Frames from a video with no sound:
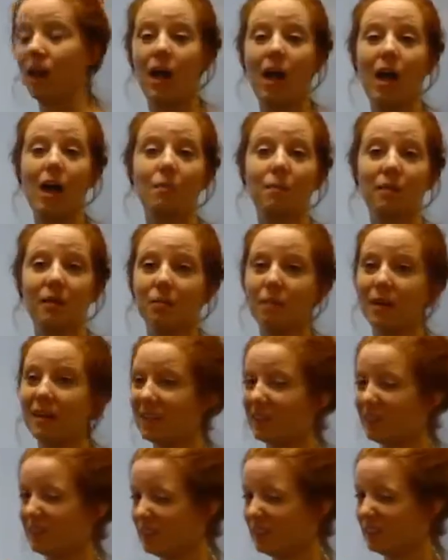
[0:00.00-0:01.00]
I'm going to make a
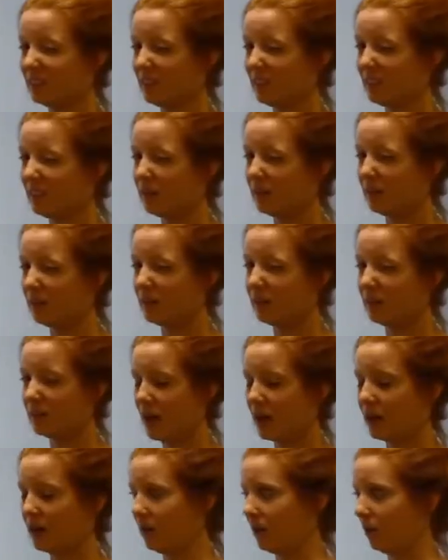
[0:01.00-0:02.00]
little itty bitty
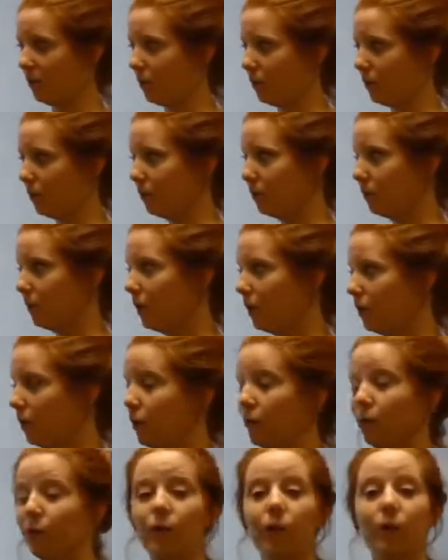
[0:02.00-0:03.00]
tiny number.
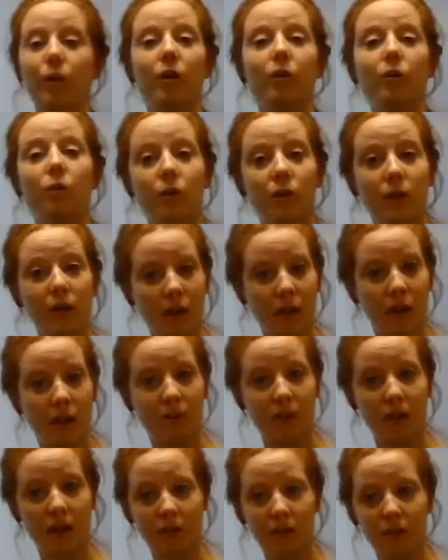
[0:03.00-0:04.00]
So here's where you kind of have
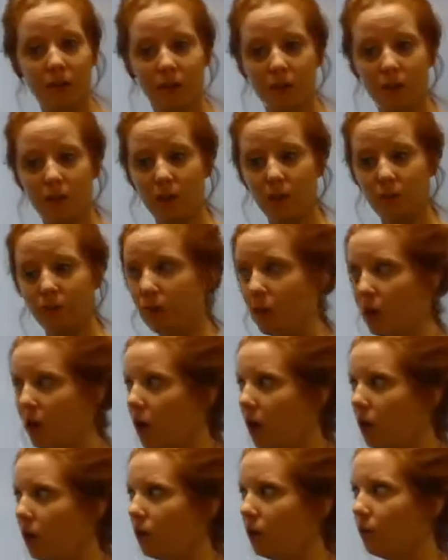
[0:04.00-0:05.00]
to ask yourself,
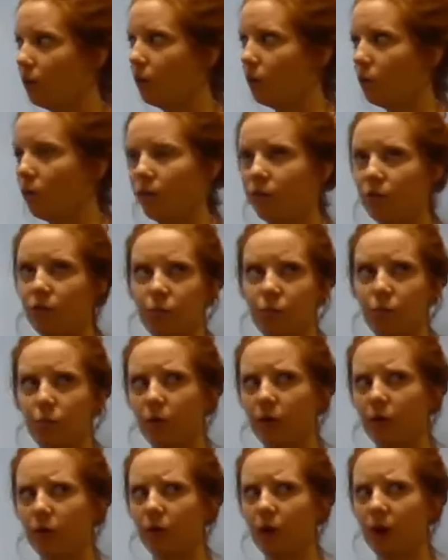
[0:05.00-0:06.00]
which
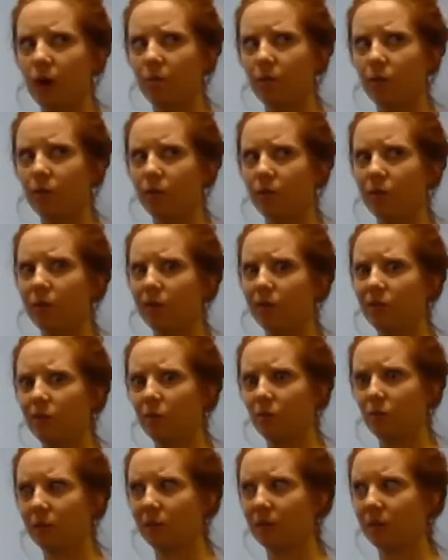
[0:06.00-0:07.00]
way do I move the decimal
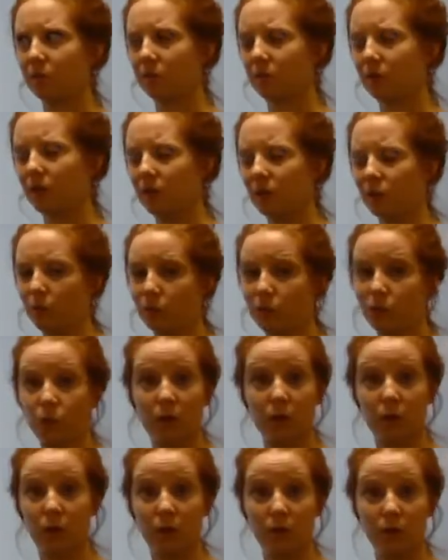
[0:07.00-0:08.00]
to make it big and which
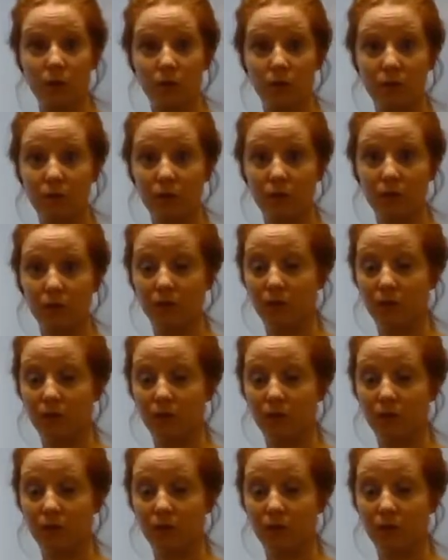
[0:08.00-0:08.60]
way do I move it to make it